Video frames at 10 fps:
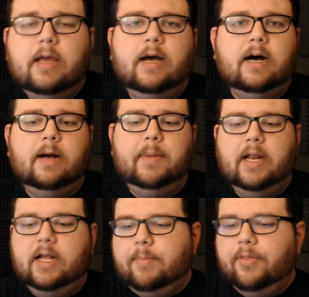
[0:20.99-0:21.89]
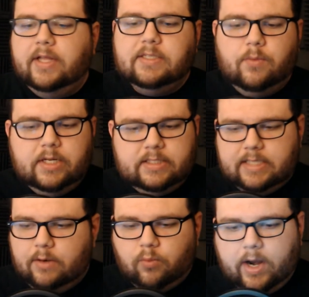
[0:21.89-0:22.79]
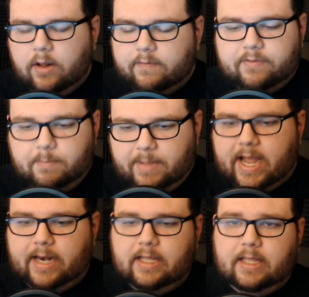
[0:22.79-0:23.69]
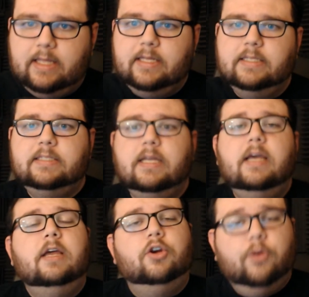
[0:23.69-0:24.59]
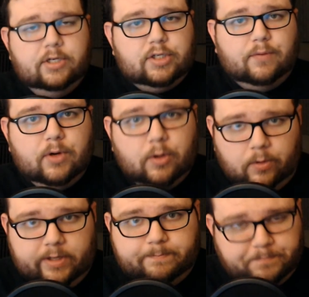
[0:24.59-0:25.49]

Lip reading: And a couple things I want to say right off the bat is Christopher Nolan,